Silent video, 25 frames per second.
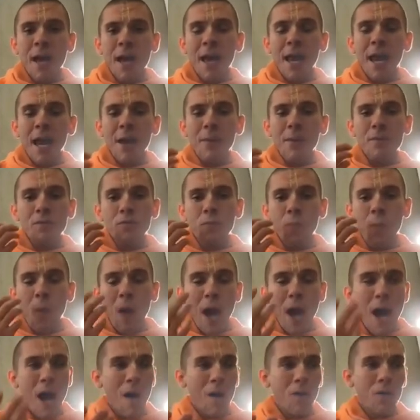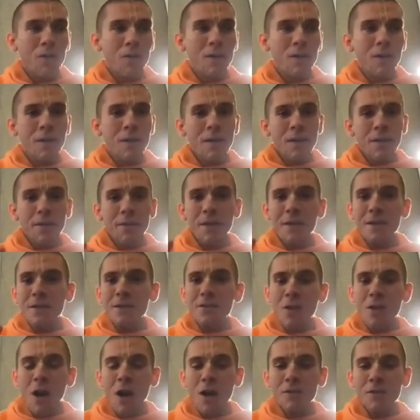And I was, wow,
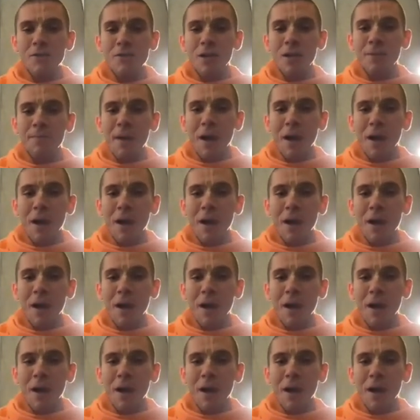these songs are